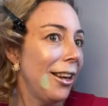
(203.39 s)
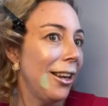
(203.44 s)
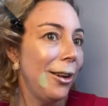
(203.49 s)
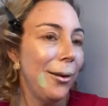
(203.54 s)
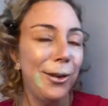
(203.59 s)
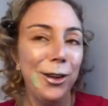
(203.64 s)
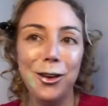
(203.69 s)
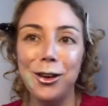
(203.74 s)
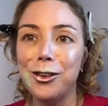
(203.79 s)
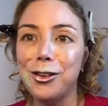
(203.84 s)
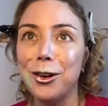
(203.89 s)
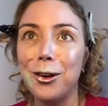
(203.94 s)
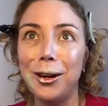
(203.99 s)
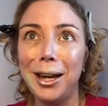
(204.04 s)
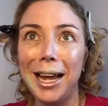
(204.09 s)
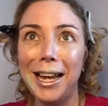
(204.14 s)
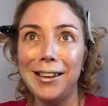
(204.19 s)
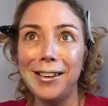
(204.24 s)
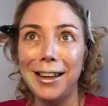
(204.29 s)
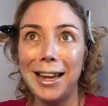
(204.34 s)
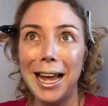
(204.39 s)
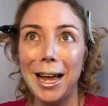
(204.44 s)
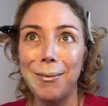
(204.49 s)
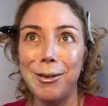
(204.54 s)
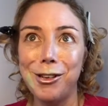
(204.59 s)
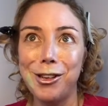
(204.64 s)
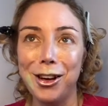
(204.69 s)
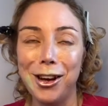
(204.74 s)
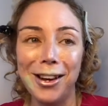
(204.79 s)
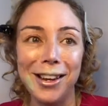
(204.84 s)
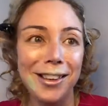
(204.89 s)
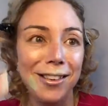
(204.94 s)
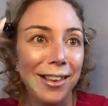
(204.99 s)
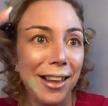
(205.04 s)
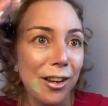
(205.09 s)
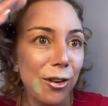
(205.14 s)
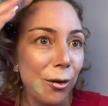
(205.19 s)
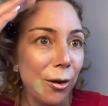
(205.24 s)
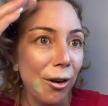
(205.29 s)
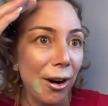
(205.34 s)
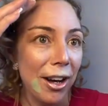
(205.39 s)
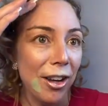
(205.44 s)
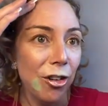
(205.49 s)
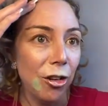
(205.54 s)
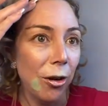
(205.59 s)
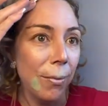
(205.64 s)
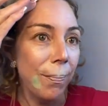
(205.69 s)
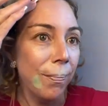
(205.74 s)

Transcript: Huge call out to the garbage guys, they do a great job.